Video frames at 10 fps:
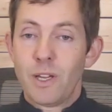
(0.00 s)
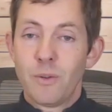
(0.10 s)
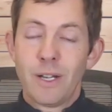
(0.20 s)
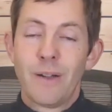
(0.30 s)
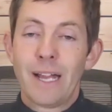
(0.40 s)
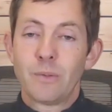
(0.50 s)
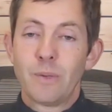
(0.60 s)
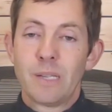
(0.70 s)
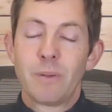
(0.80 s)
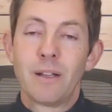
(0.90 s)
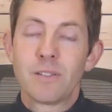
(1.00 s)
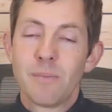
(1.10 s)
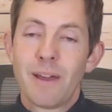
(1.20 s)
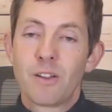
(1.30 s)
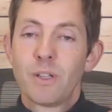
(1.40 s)
interact with, but it also
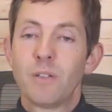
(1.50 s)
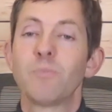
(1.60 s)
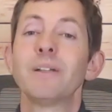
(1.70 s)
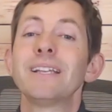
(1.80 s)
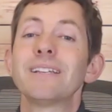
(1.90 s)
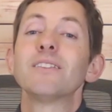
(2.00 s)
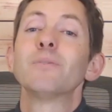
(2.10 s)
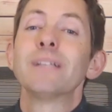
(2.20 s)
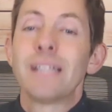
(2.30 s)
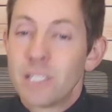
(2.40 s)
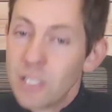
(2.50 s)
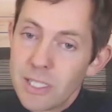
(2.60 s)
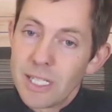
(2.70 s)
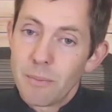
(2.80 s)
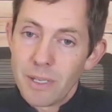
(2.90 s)
matters what you bring to the
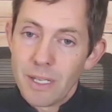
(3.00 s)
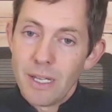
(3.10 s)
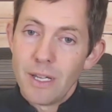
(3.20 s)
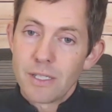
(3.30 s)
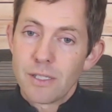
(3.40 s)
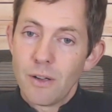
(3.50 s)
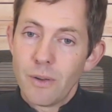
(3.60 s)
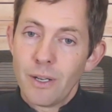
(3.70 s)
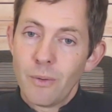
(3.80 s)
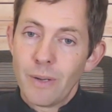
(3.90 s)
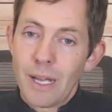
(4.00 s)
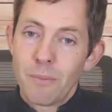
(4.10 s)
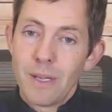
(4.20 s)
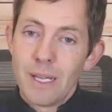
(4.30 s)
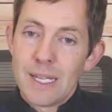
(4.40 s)
relationship. So, when
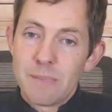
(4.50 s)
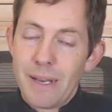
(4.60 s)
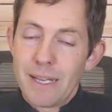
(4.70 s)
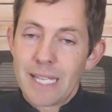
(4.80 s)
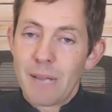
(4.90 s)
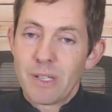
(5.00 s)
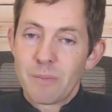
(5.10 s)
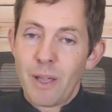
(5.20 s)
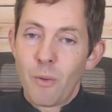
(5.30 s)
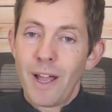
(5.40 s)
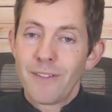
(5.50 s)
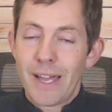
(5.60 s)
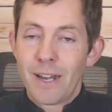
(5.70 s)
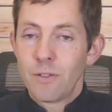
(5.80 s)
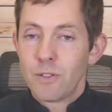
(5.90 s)
I'm spending time with my wife,
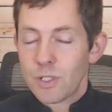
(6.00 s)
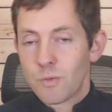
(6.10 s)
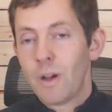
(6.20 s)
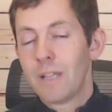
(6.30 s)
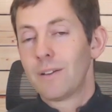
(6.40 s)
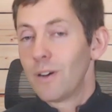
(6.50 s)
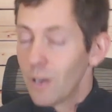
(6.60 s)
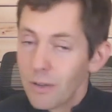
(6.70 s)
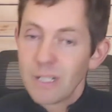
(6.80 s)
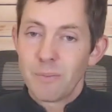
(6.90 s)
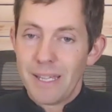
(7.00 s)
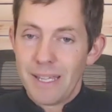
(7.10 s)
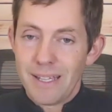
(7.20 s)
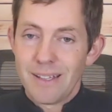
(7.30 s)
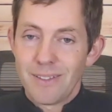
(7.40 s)
I don't just want her to
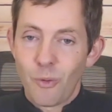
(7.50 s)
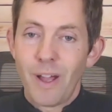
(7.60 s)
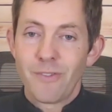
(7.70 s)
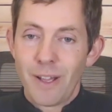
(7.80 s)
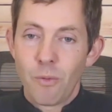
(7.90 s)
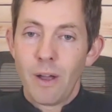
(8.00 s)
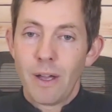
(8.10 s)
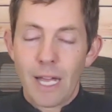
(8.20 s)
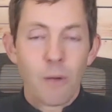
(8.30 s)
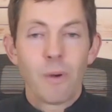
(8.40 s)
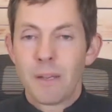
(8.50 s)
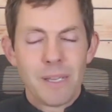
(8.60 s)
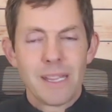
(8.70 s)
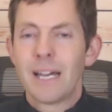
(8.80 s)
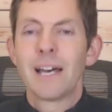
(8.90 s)
be the wife I want to
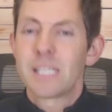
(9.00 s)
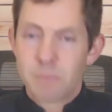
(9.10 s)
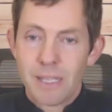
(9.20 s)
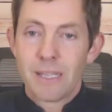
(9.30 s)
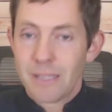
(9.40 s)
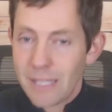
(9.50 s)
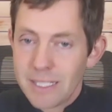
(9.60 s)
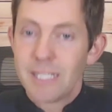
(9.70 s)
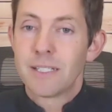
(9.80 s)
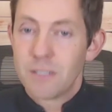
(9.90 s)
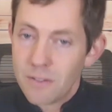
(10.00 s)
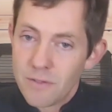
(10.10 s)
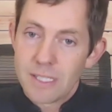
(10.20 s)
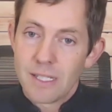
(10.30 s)
be the husband that she deserves.